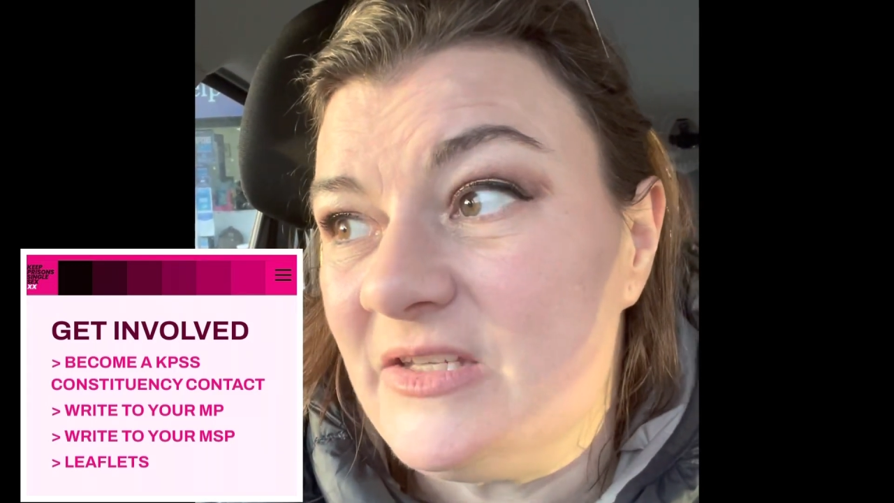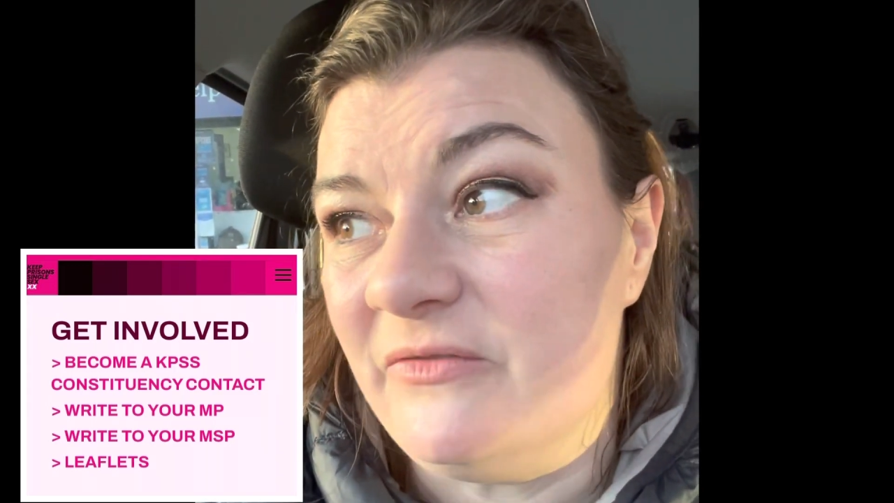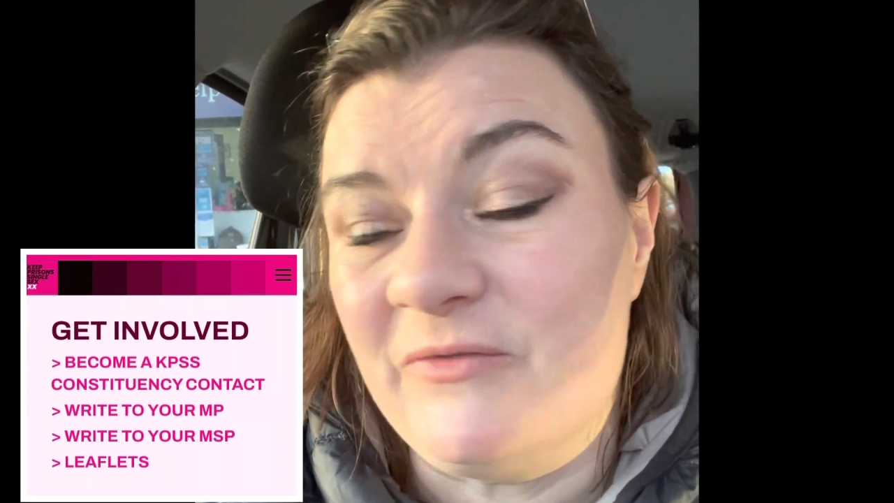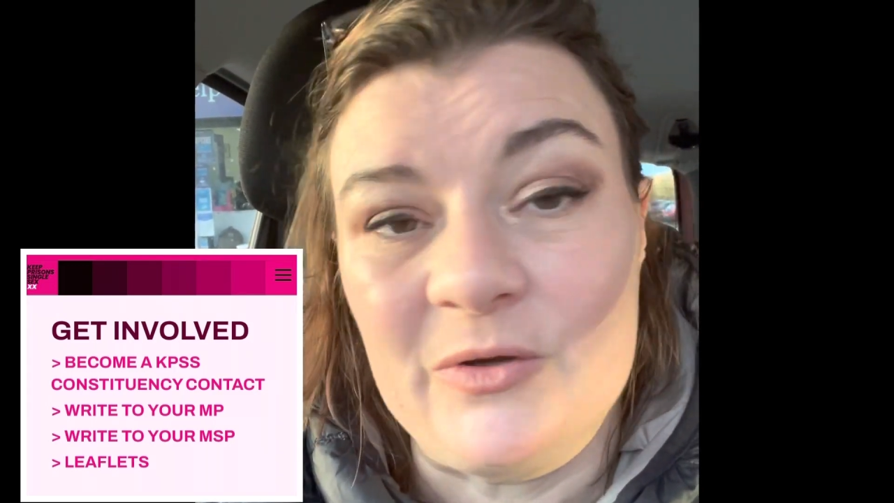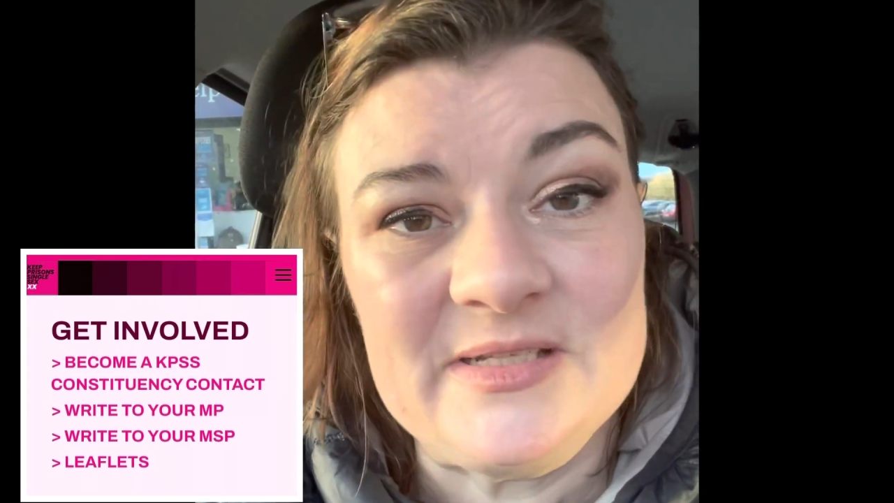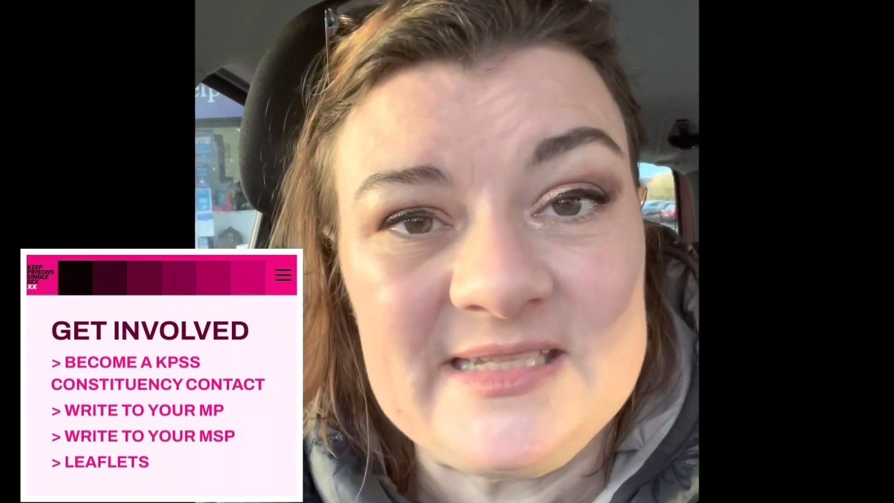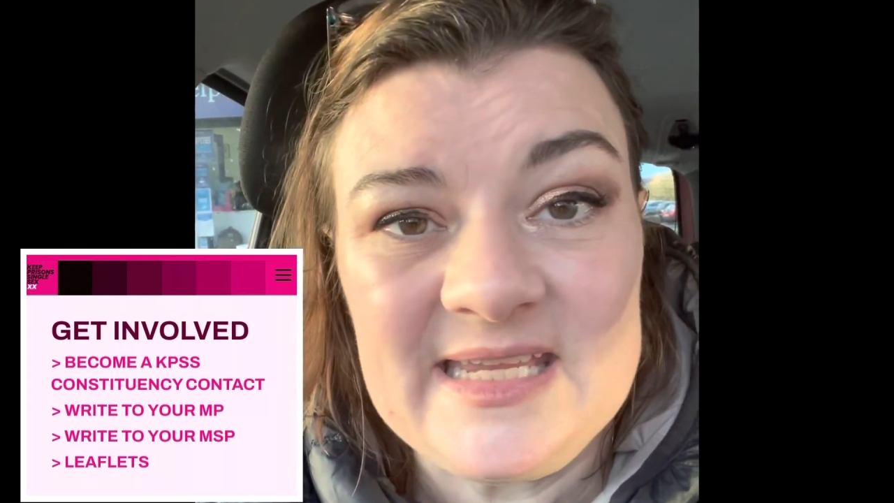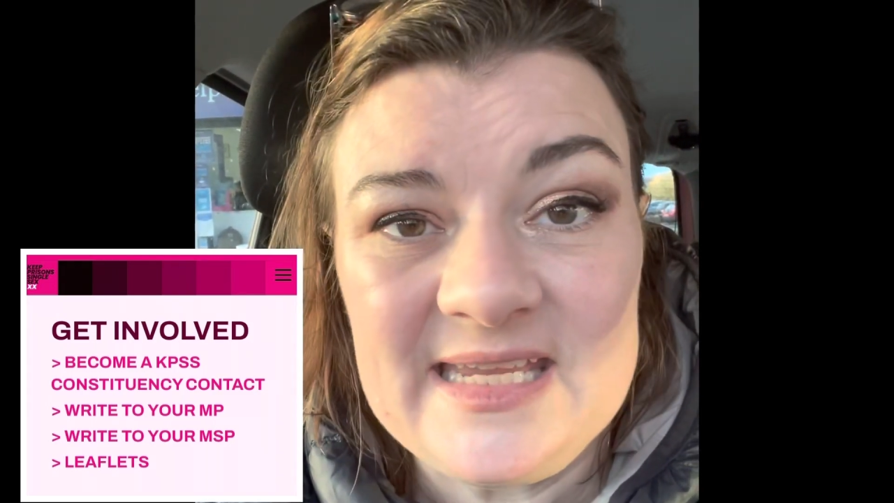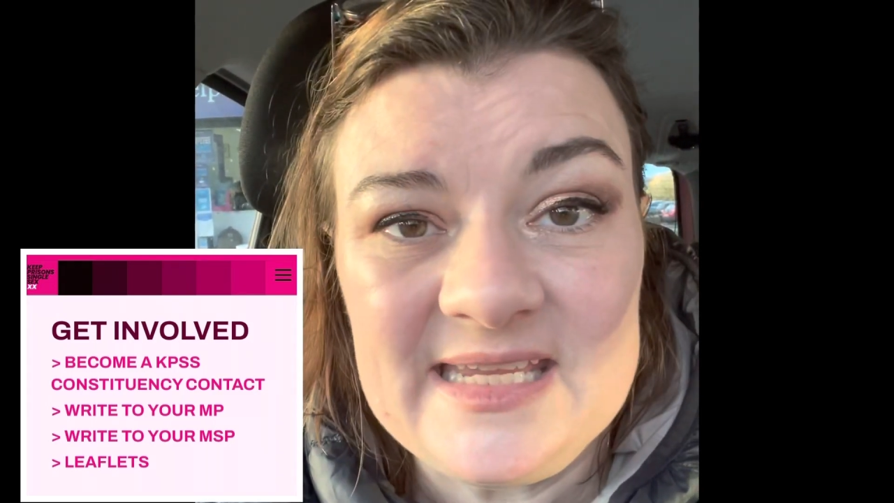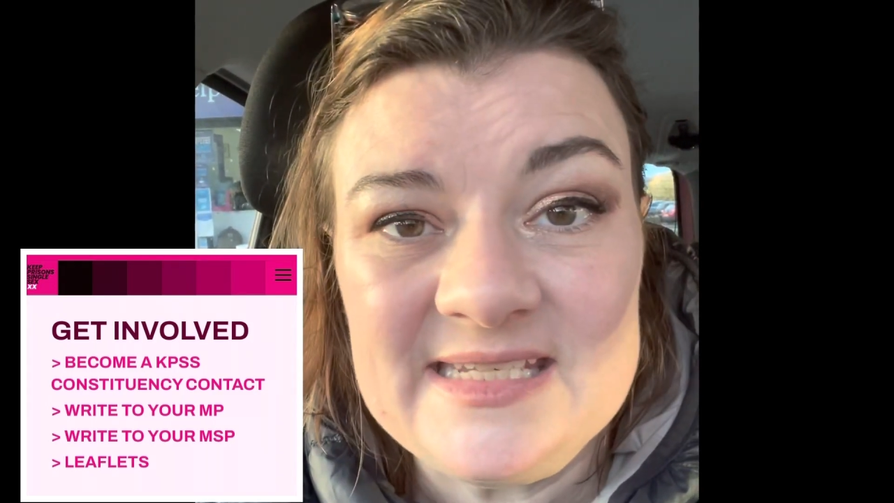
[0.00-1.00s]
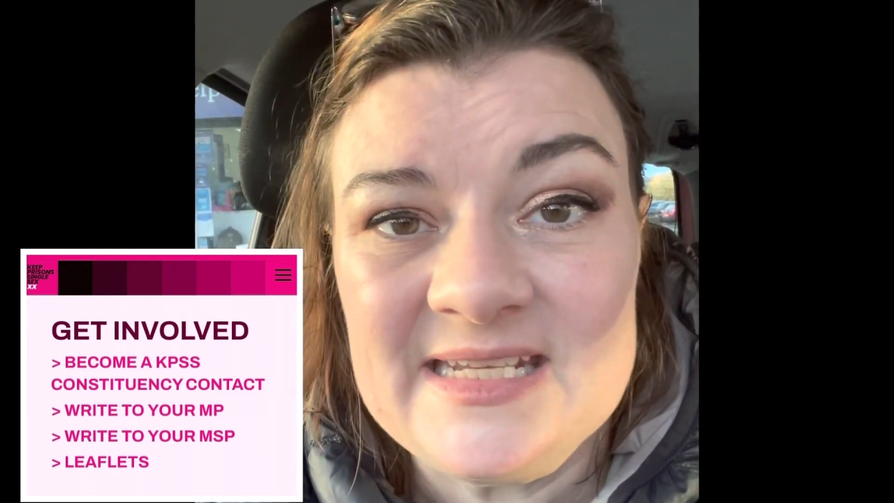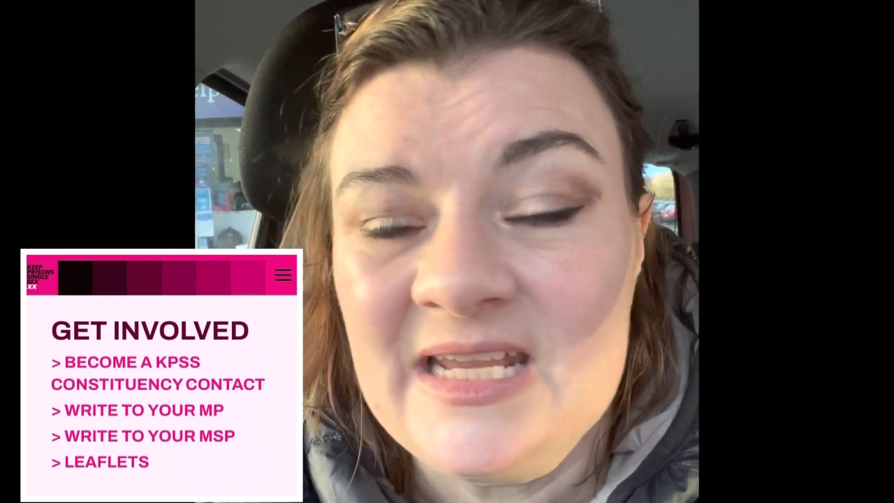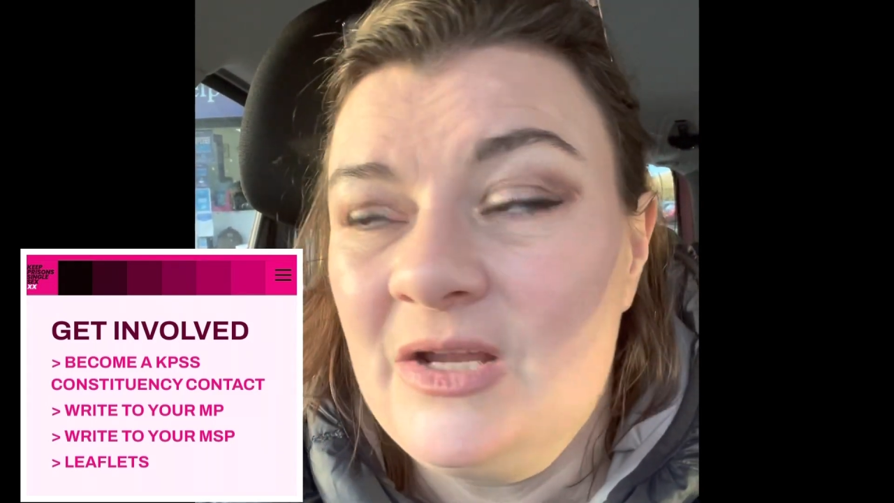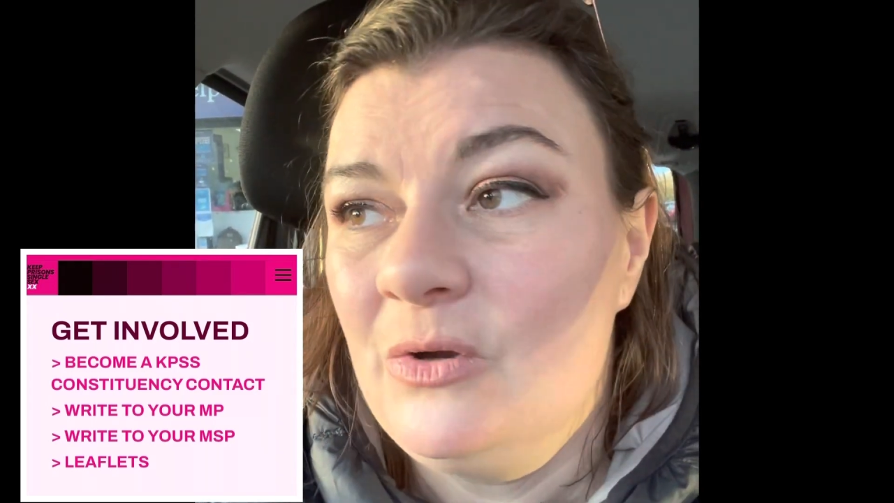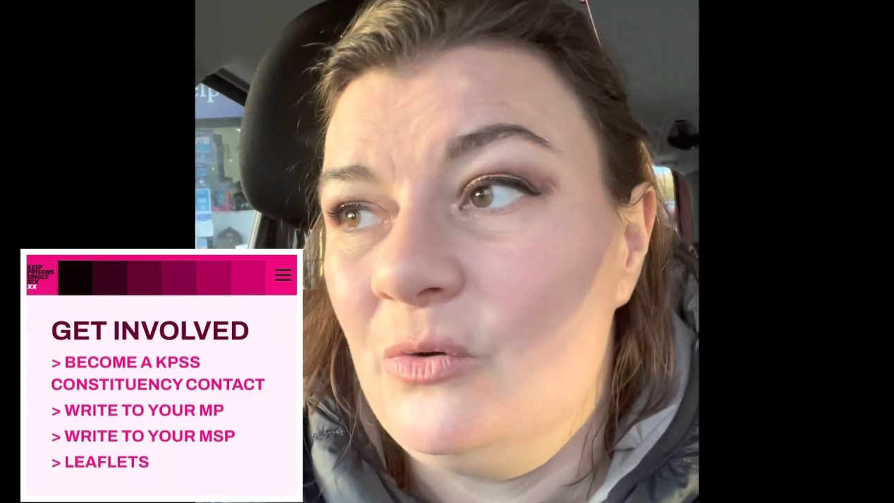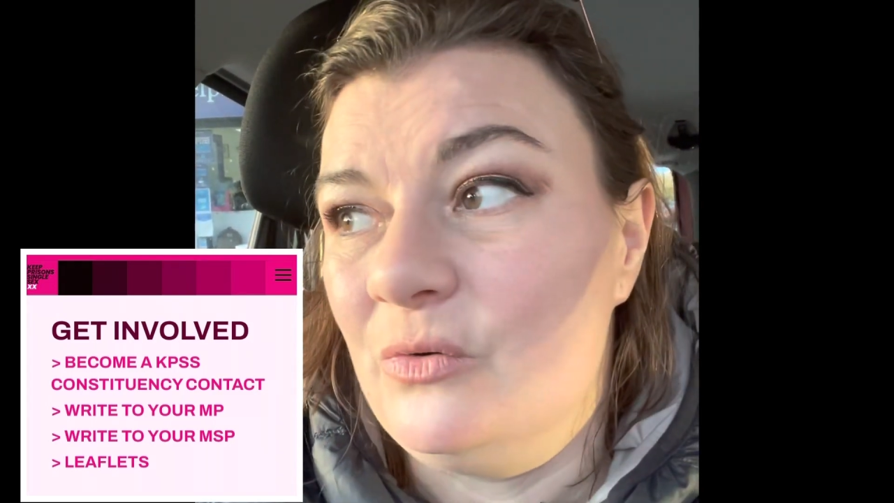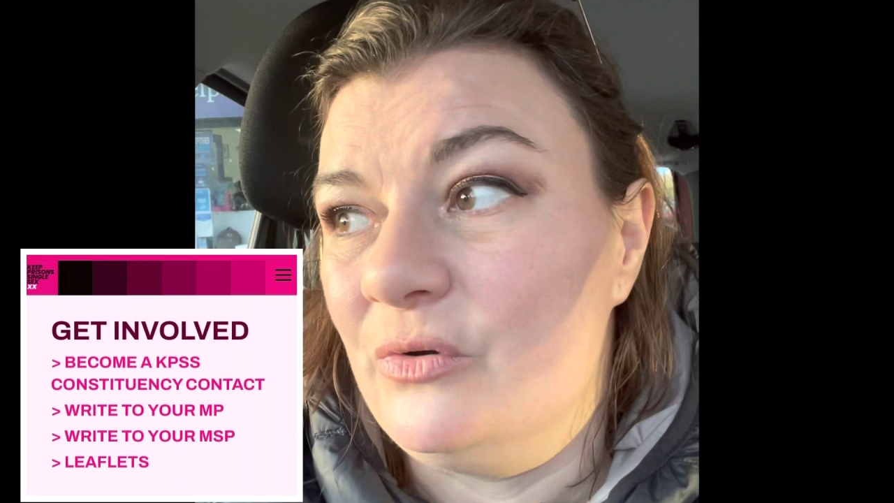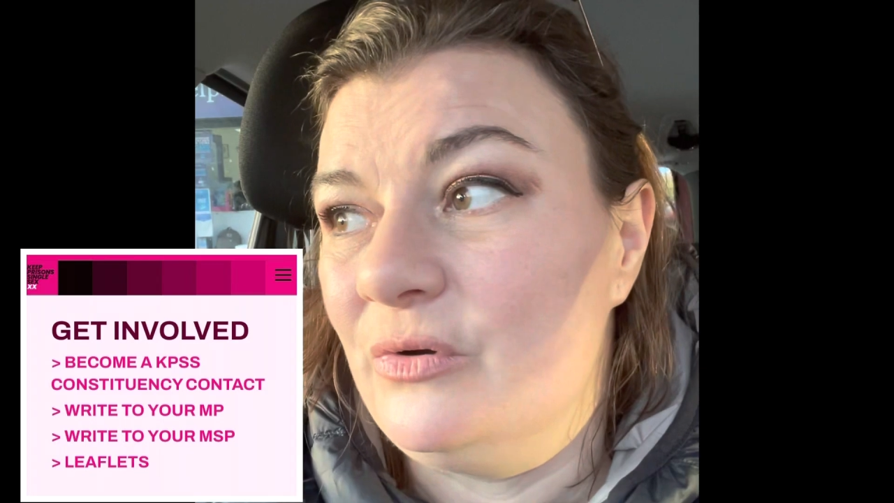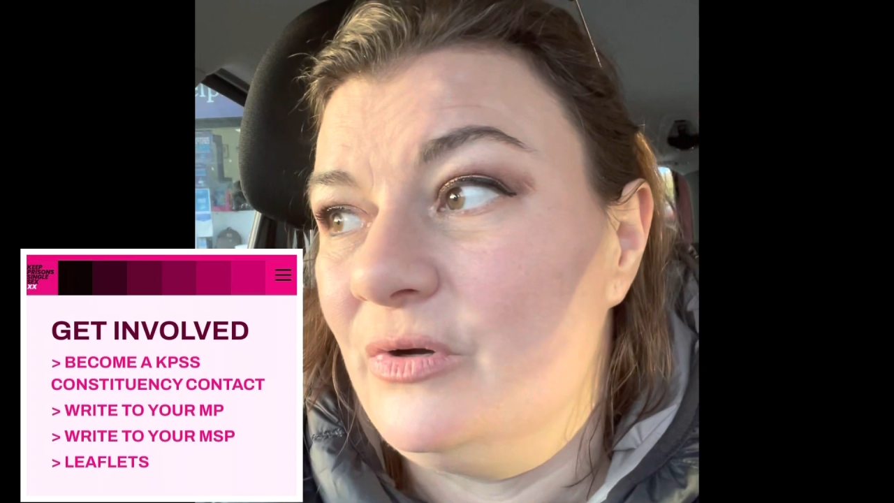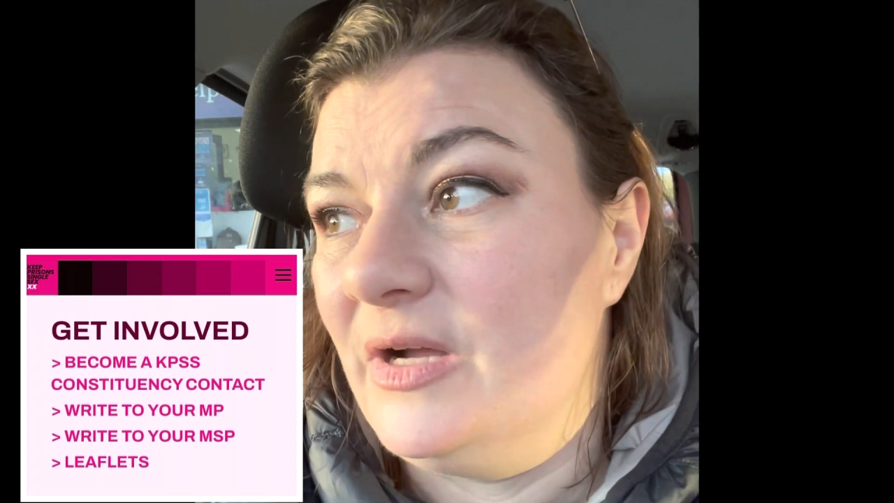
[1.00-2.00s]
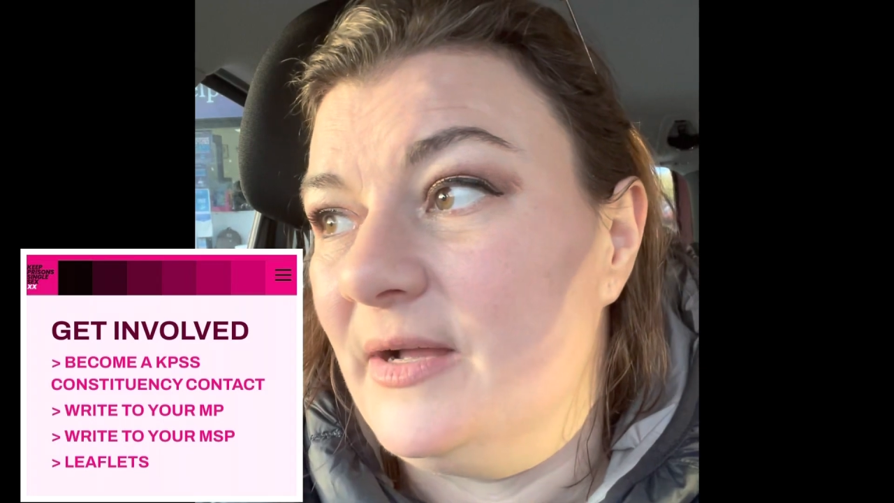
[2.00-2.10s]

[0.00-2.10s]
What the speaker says: you've volunteered, or